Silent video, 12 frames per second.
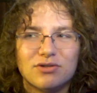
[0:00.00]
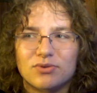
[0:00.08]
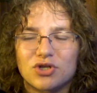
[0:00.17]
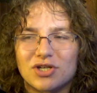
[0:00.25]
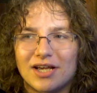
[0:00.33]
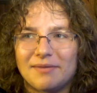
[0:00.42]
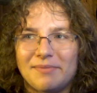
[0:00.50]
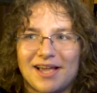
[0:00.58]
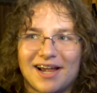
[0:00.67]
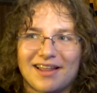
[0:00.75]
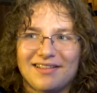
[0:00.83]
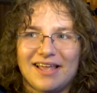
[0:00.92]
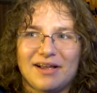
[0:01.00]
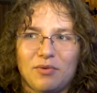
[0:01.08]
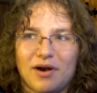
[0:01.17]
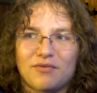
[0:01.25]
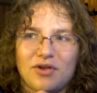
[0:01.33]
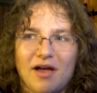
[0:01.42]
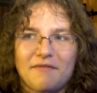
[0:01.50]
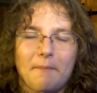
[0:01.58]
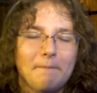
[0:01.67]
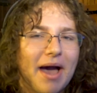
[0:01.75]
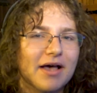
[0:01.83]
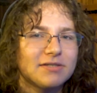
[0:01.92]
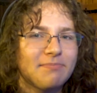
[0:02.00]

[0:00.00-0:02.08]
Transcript: which is going to be kind of like whenever you have a mouse